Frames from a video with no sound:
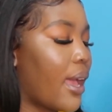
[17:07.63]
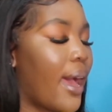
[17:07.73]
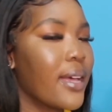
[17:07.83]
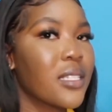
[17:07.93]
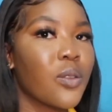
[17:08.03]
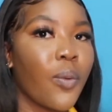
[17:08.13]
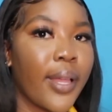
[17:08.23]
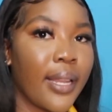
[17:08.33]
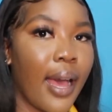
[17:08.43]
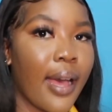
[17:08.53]
as
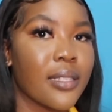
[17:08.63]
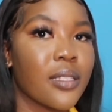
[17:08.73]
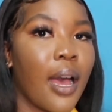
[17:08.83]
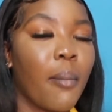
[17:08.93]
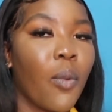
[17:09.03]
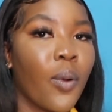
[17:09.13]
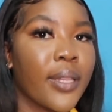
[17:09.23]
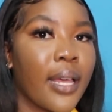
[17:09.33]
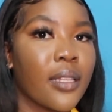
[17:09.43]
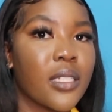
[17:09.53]
well as the
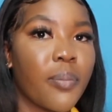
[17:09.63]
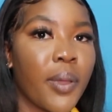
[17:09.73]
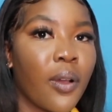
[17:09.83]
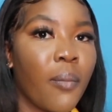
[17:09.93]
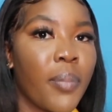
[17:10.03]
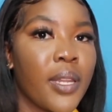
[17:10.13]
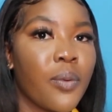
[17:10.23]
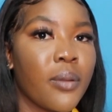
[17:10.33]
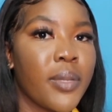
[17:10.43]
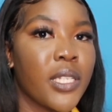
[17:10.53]
amount that the shipping company
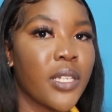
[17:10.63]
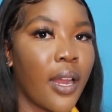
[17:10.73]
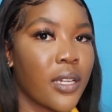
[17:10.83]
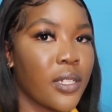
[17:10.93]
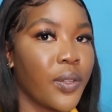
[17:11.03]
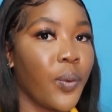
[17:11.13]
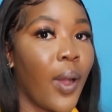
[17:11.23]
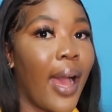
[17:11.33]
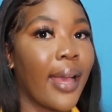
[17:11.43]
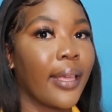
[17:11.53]
will be charging
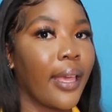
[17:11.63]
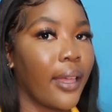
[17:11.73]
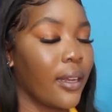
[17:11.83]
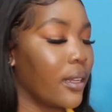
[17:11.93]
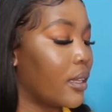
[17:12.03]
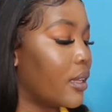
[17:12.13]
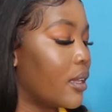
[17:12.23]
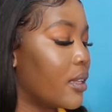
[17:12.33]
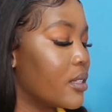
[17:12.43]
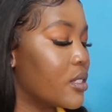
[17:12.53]
you again.
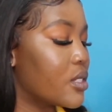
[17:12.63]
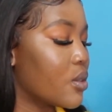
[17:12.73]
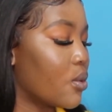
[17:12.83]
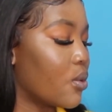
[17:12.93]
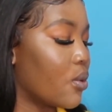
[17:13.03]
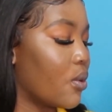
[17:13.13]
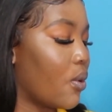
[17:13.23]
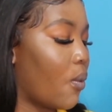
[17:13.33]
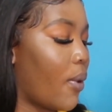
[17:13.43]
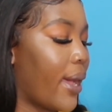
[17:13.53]
So
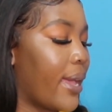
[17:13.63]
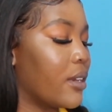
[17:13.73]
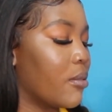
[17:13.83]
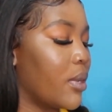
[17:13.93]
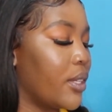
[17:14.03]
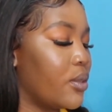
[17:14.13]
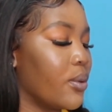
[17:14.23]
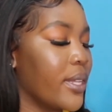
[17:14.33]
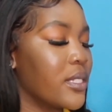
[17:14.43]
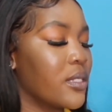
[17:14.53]
what I normally
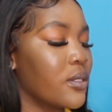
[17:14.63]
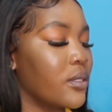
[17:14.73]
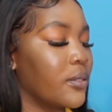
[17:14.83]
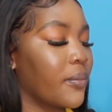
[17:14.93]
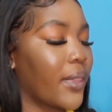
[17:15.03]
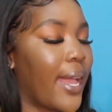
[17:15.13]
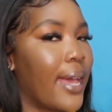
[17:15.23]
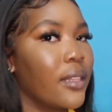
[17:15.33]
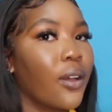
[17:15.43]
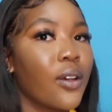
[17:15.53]
do is to
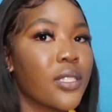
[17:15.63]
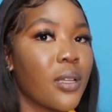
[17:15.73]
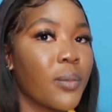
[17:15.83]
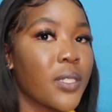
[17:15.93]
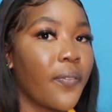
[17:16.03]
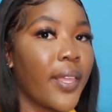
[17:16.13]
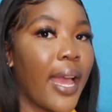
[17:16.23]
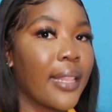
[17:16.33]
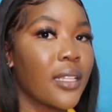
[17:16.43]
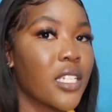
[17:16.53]
add the customs fee
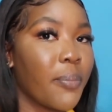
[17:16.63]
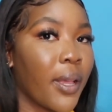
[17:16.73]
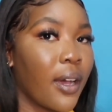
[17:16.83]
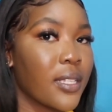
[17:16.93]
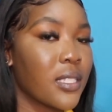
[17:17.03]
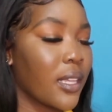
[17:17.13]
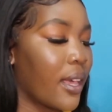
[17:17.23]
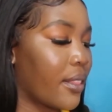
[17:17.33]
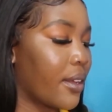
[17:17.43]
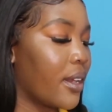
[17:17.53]
and the shipping cost
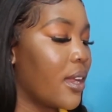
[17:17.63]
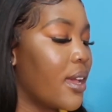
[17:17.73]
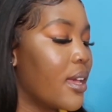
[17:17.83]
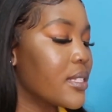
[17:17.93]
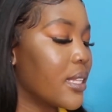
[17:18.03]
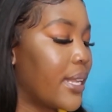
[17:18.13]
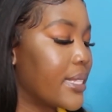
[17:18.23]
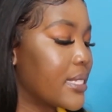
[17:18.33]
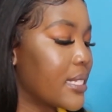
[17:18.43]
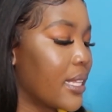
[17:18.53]
together. So
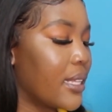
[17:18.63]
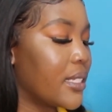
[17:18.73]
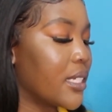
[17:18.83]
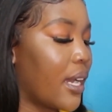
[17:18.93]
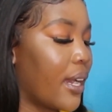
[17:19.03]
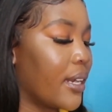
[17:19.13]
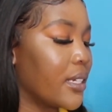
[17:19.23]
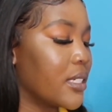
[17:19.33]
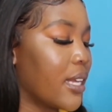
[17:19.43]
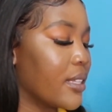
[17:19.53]
let's say they
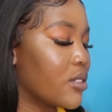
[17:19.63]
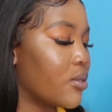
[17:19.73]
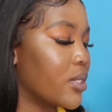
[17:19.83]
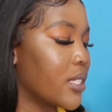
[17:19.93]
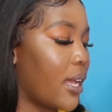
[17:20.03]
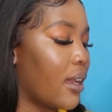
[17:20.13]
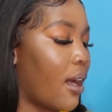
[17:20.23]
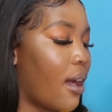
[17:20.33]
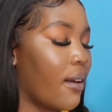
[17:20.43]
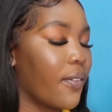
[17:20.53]
charge a total
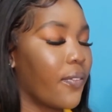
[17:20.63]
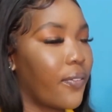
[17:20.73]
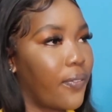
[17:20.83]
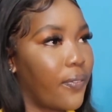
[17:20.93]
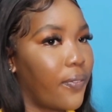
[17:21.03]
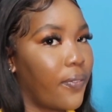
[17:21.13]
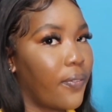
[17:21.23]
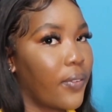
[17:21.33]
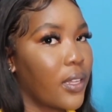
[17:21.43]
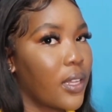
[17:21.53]
of
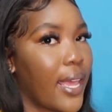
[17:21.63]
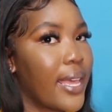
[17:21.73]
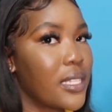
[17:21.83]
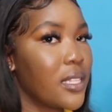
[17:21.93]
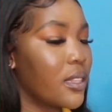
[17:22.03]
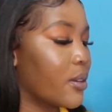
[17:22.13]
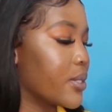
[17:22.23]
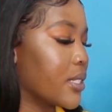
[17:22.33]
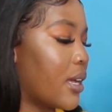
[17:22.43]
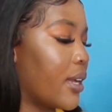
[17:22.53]

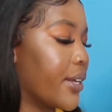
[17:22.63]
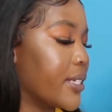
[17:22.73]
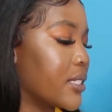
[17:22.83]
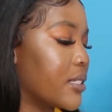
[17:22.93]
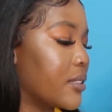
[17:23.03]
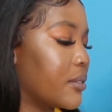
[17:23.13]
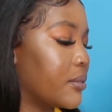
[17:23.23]
$18,000.